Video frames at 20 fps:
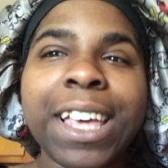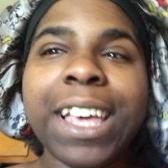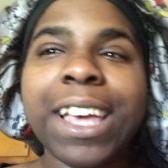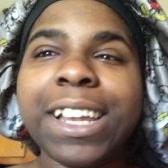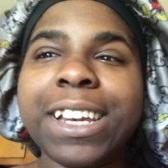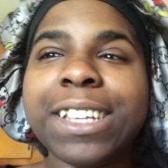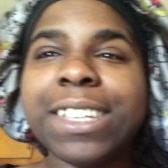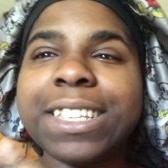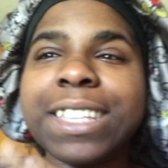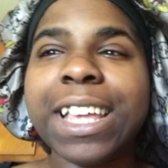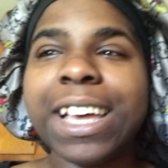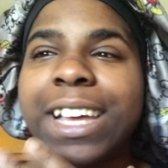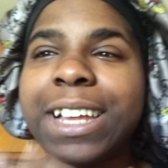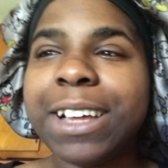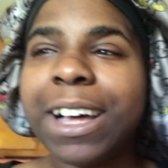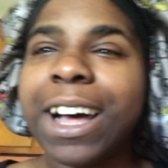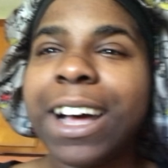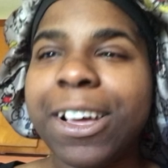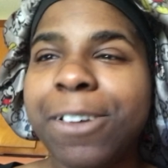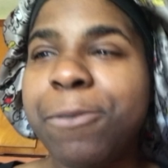and just
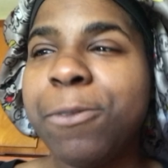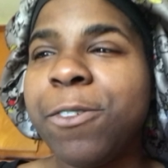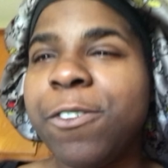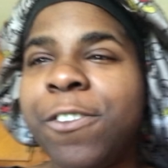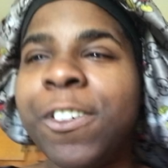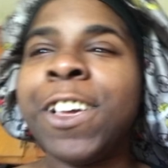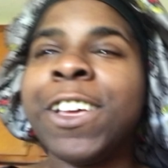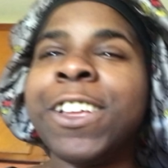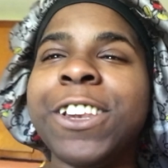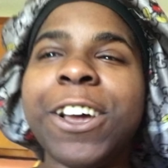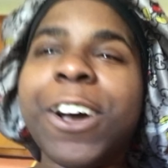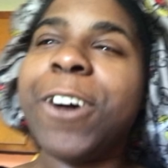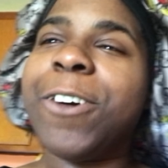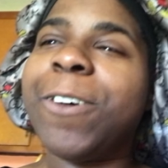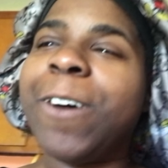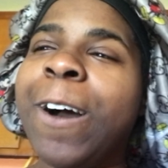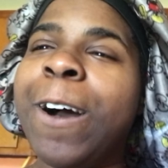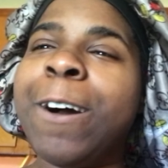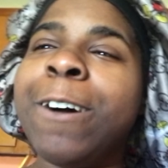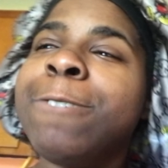let iMovie
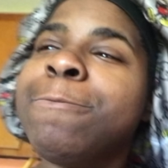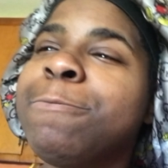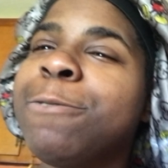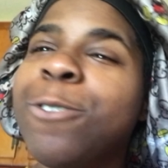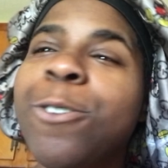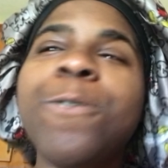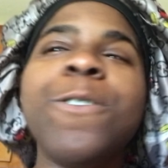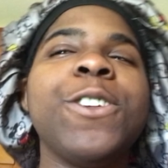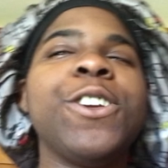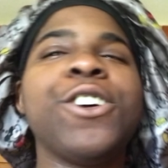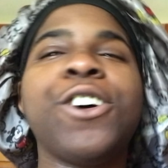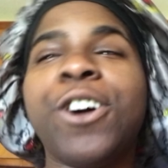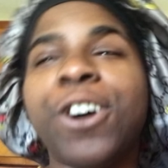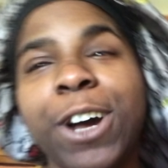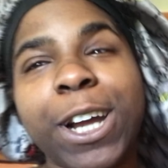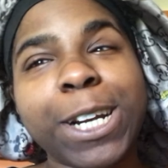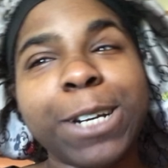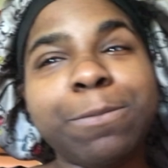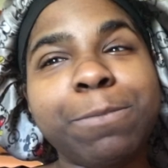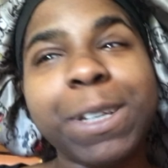know I'm moving
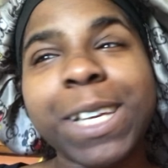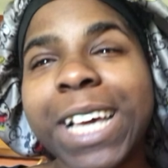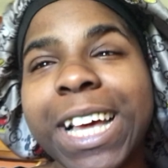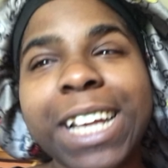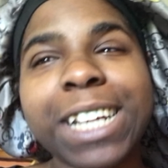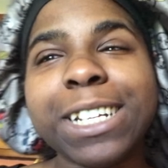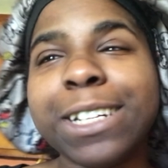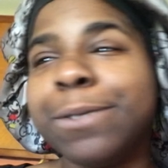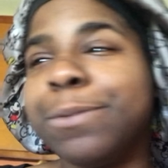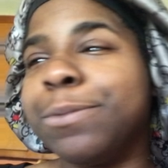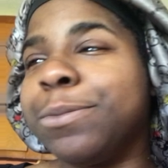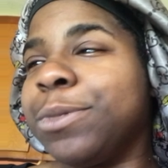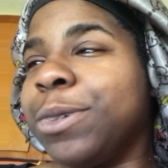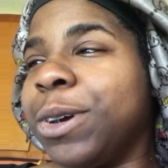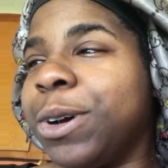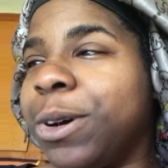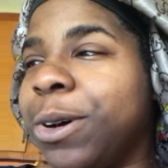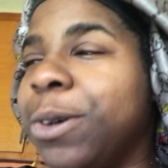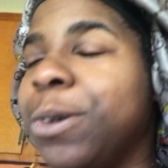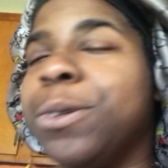on because,
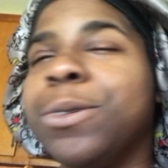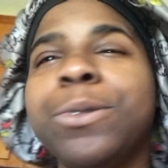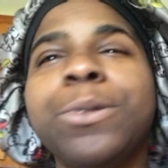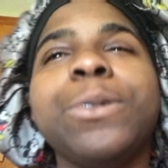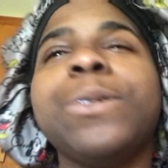bro,